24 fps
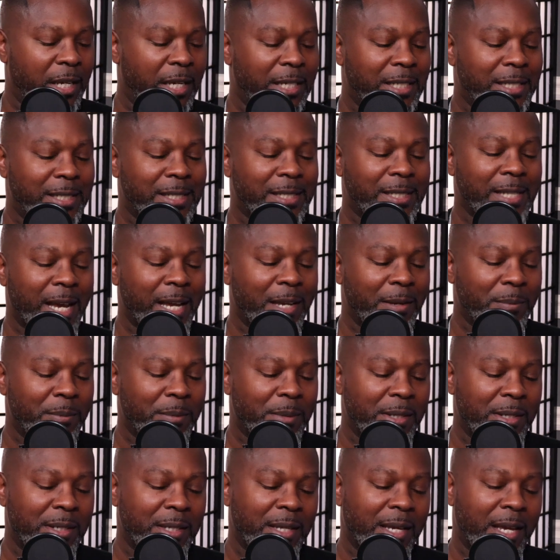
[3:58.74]

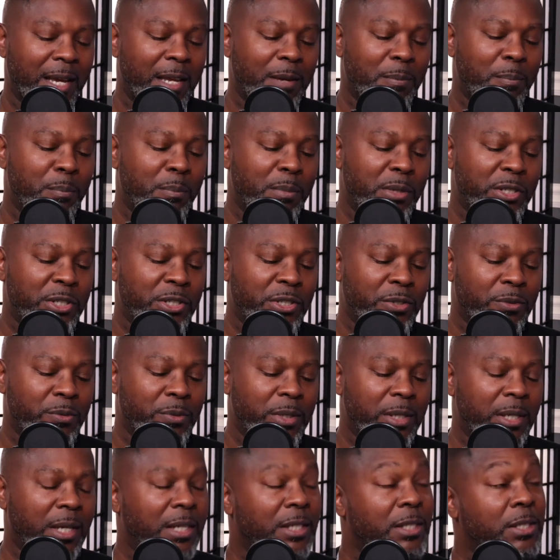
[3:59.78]
excitement and
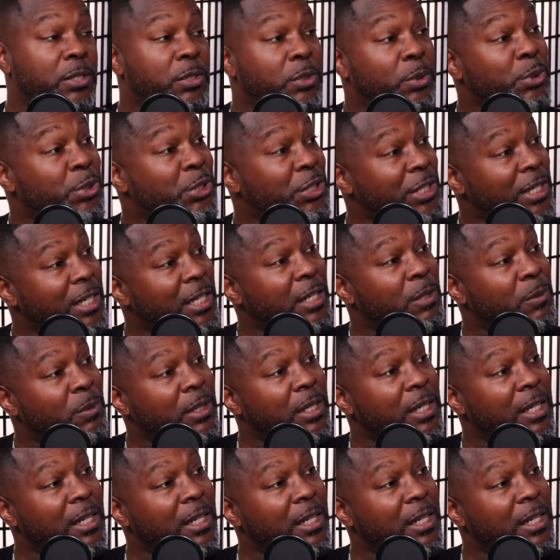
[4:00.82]
mystery associated with